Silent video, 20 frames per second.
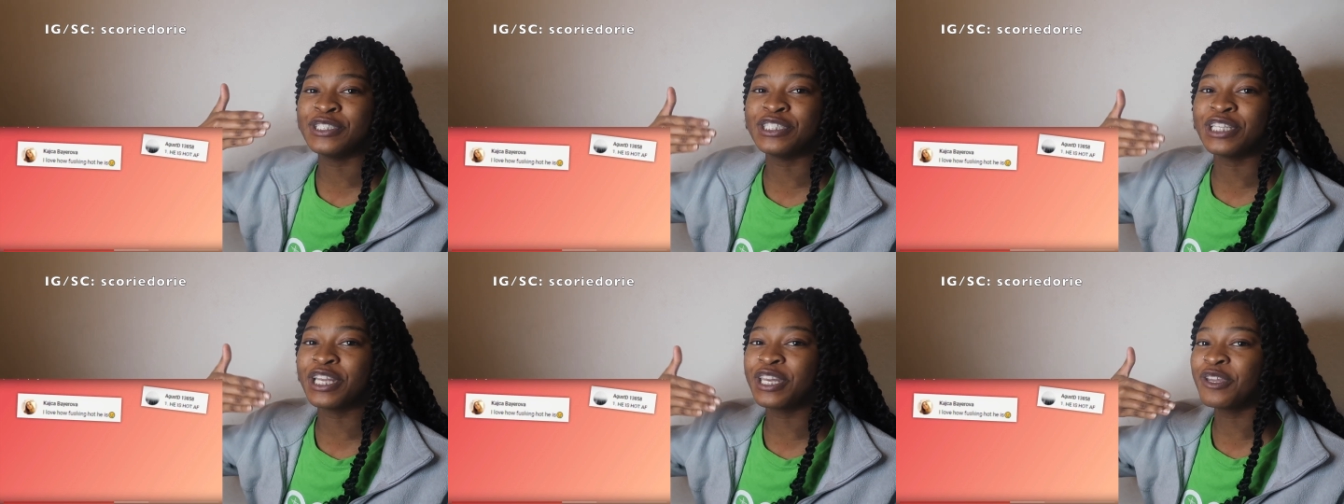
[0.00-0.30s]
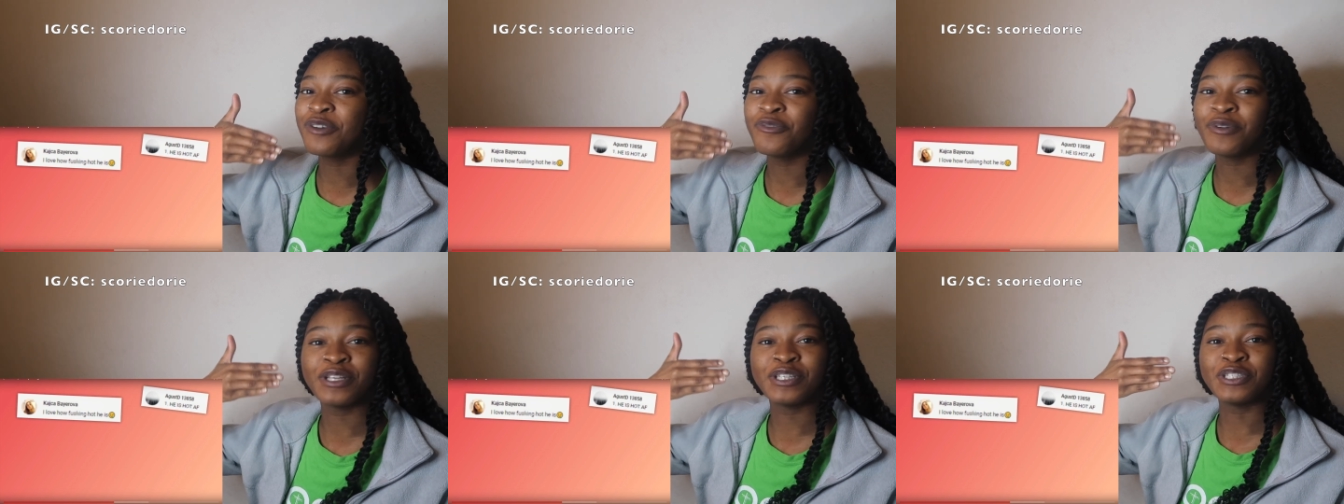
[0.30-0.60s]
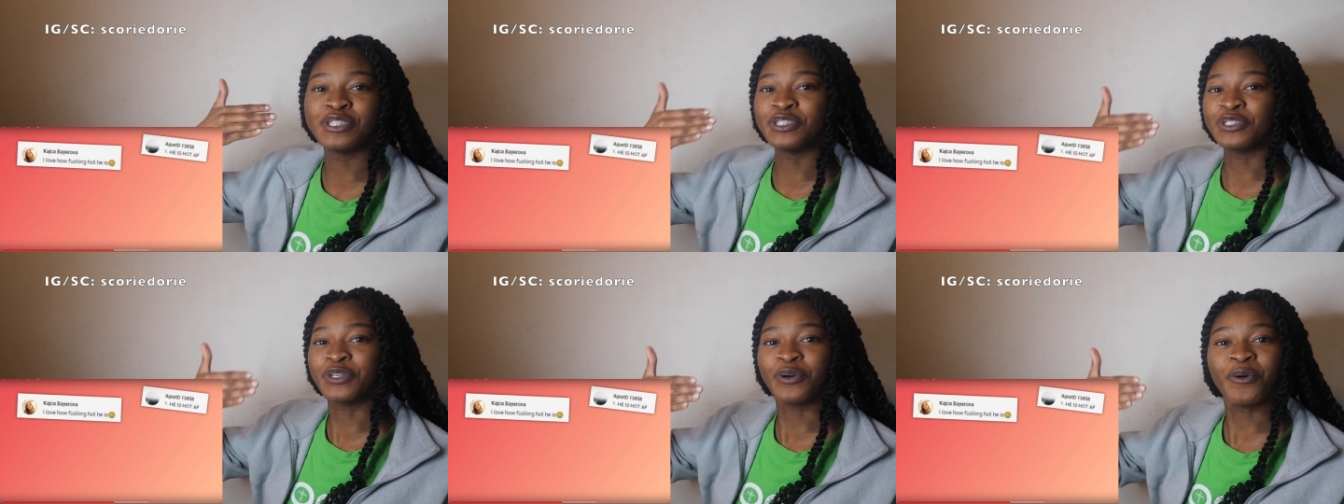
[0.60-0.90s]

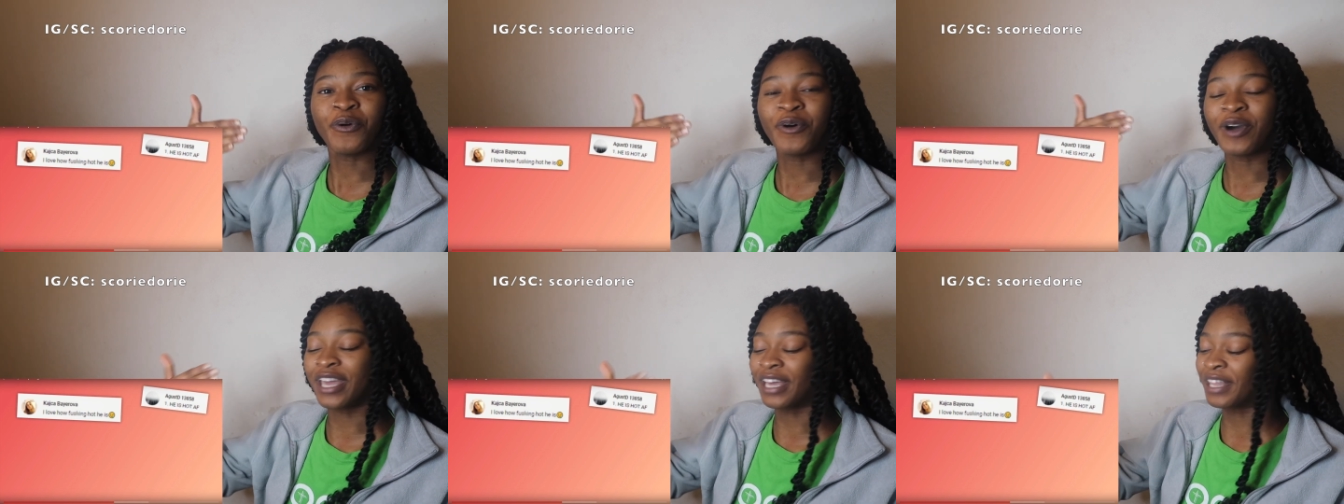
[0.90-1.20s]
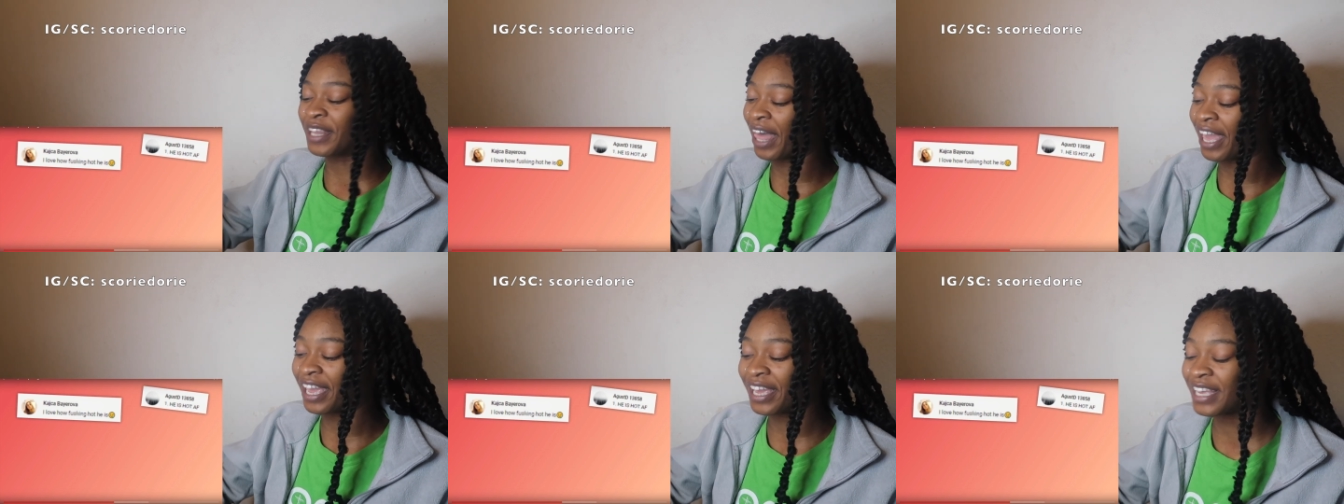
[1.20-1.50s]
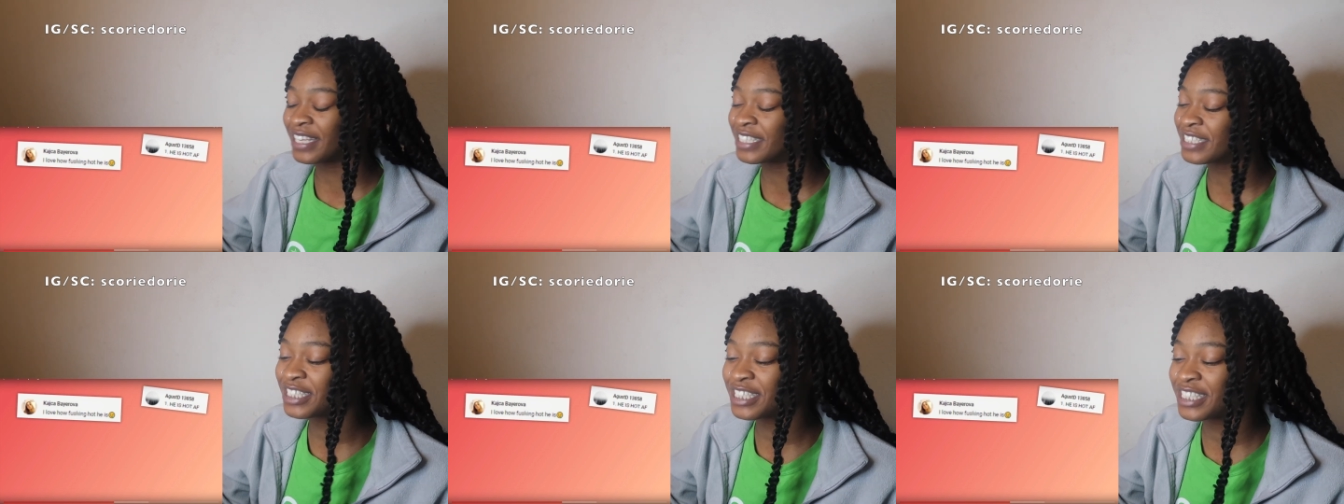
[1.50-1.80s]
genuine joy like
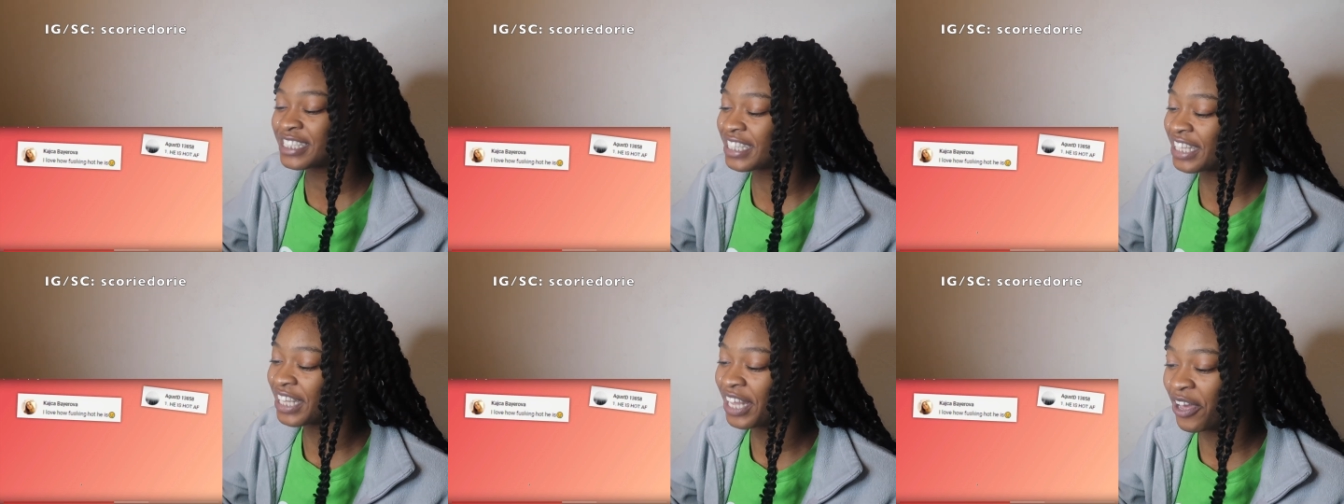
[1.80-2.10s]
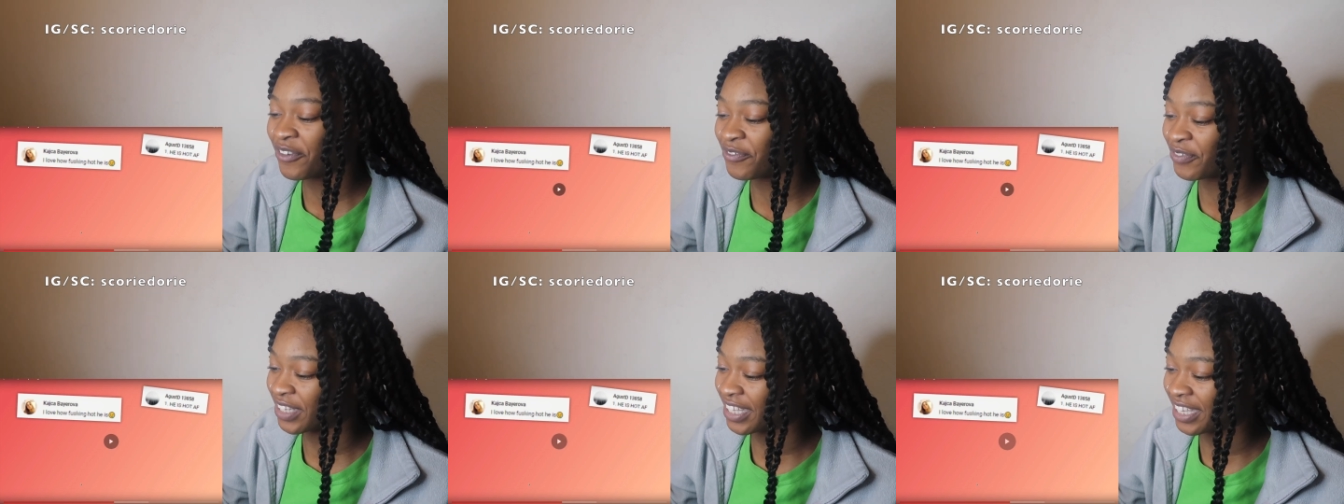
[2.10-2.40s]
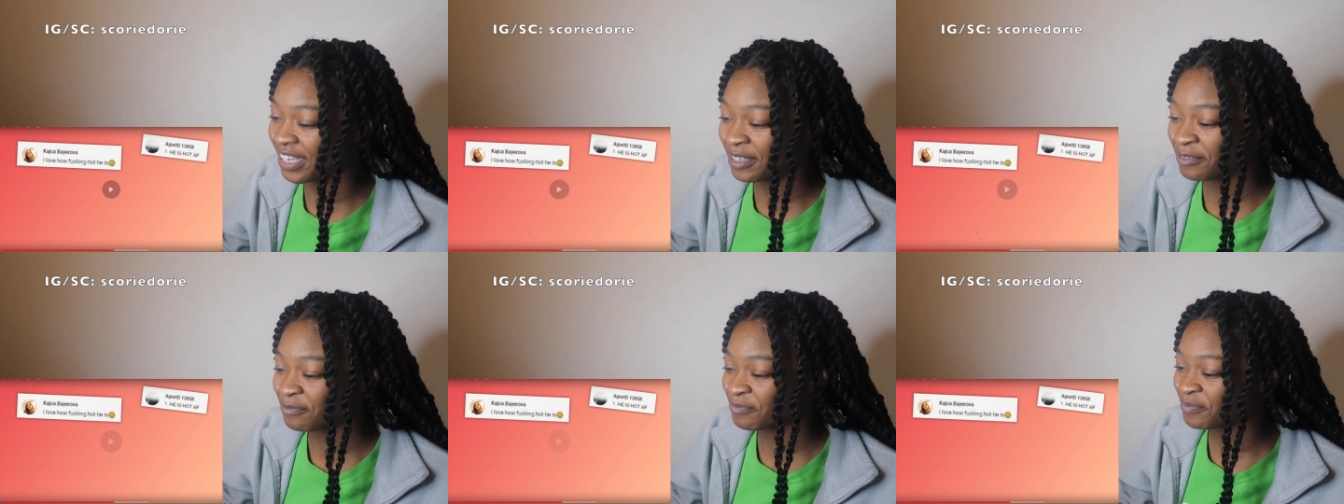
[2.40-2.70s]
it's just
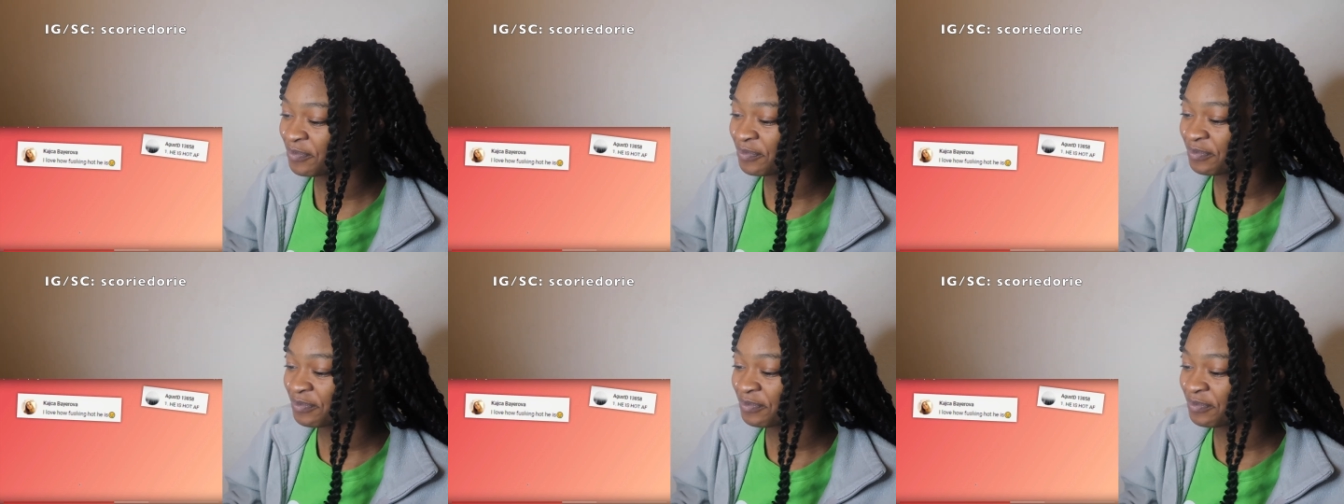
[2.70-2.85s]
lovely